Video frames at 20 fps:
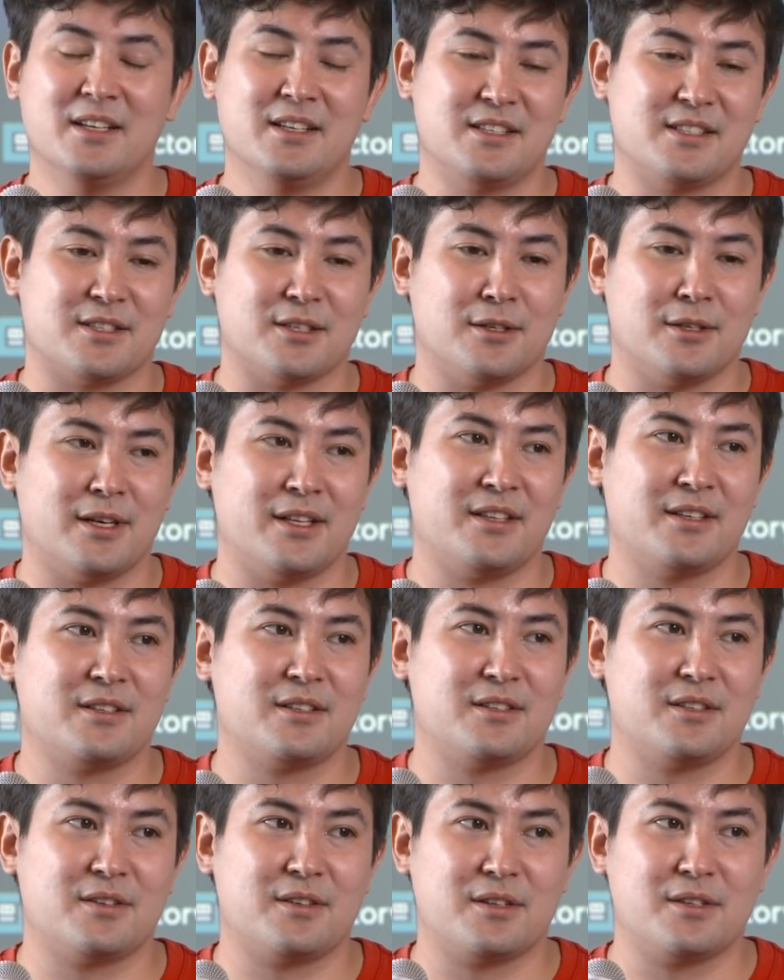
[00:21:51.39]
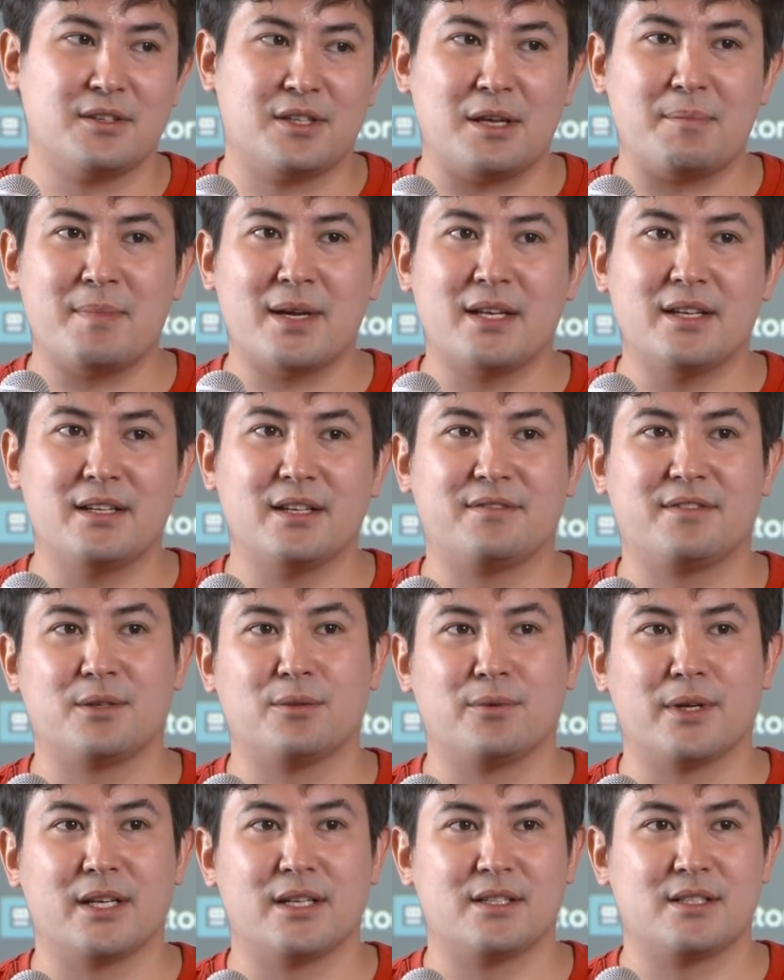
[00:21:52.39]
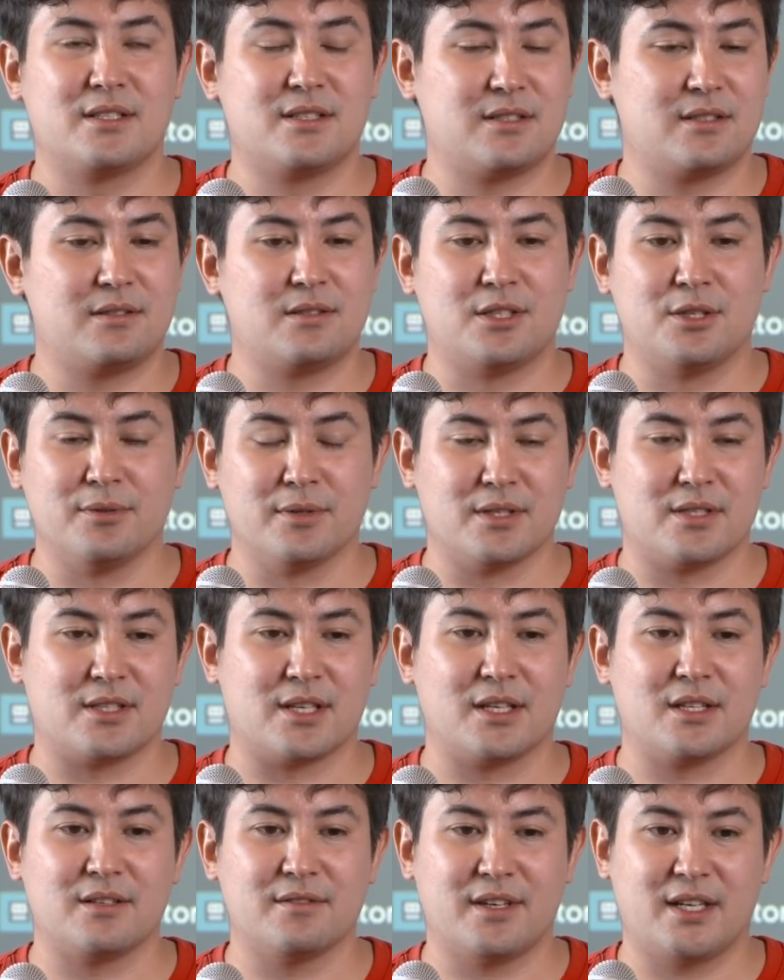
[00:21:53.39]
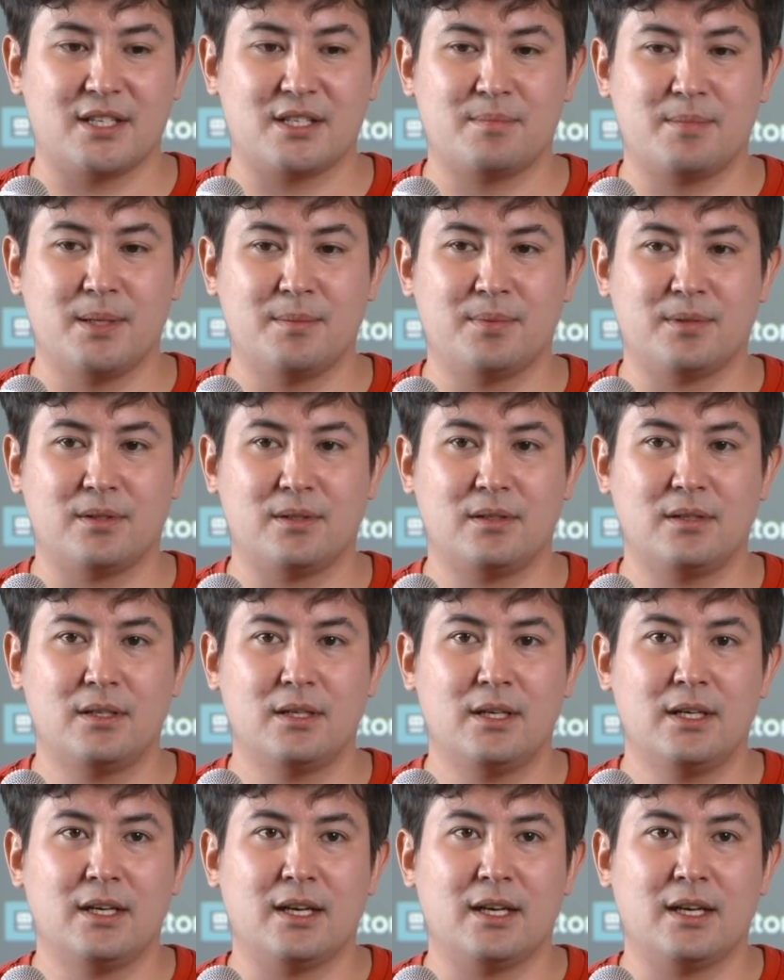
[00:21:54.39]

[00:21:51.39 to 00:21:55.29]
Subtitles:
So I think there are many different ways to incentivize people.